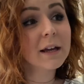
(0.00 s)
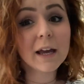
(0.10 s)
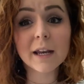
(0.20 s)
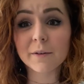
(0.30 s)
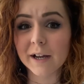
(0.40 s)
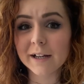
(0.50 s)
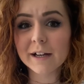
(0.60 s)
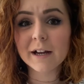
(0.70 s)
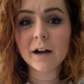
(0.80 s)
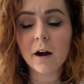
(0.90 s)
Anyway,
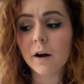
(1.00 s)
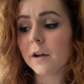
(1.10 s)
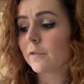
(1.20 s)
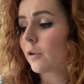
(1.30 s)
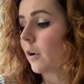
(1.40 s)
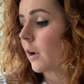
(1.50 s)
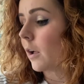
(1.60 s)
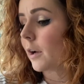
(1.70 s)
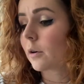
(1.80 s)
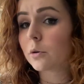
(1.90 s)
I have got a
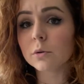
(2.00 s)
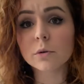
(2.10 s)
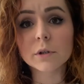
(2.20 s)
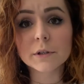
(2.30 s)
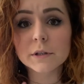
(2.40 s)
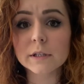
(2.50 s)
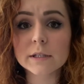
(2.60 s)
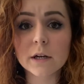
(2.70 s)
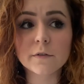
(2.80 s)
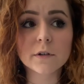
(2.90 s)
client call
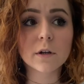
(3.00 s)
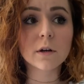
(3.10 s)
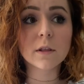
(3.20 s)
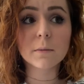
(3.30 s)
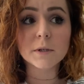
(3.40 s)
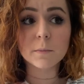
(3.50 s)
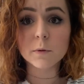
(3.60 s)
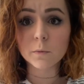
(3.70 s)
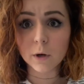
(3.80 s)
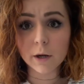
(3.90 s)
this afternoon and then I'm done
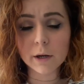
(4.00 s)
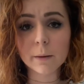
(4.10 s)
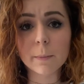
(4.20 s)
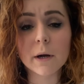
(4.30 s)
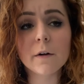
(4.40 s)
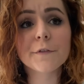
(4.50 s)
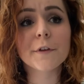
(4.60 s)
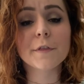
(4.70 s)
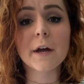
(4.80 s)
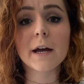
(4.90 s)
with work, but after
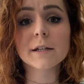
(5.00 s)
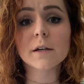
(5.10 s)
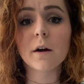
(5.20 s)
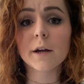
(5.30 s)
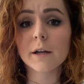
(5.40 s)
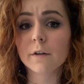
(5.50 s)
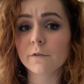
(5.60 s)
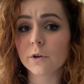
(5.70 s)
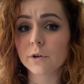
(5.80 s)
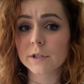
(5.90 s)
that I have
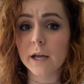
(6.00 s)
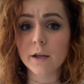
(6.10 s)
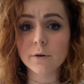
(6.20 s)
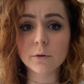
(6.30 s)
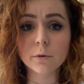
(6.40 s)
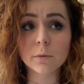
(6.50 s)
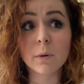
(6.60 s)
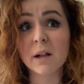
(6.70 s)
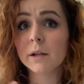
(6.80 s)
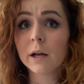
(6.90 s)
got a call,
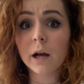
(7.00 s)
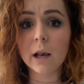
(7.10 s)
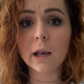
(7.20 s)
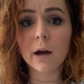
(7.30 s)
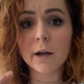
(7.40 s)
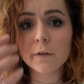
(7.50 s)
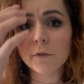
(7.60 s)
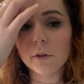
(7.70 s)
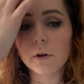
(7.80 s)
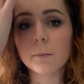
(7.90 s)
well, a live
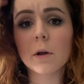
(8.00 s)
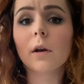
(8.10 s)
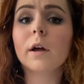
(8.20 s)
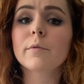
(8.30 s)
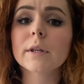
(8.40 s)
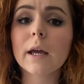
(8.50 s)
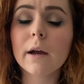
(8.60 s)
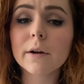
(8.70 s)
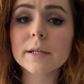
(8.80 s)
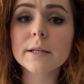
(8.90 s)
that I'm going live with
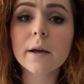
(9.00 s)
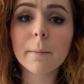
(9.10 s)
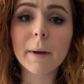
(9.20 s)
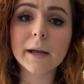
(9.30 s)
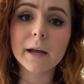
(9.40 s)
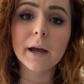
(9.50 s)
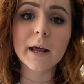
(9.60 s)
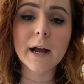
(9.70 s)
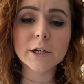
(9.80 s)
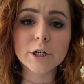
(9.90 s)
Keris, Becca and
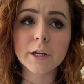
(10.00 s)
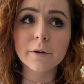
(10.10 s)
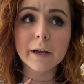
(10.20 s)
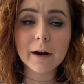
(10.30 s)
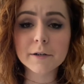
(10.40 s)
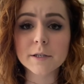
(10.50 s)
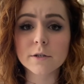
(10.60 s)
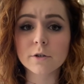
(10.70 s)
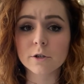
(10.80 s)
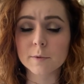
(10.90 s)
Ashley on Keris's
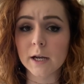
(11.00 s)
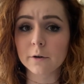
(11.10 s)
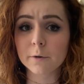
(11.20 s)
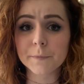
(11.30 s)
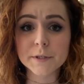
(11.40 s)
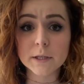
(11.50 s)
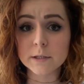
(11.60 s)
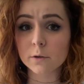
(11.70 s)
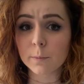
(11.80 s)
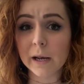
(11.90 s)
YouTube channel, so
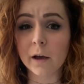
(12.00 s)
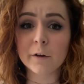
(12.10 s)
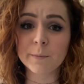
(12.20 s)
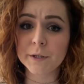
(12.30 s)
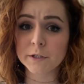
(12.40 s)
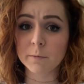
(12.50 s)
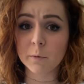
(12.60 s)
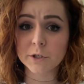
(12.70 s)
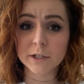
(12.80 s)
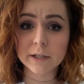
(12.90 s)
this will all be live by the time you're
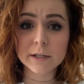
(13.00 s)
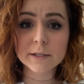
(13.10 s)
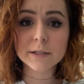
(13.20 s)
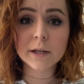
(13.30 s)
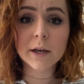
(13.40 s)
watching this,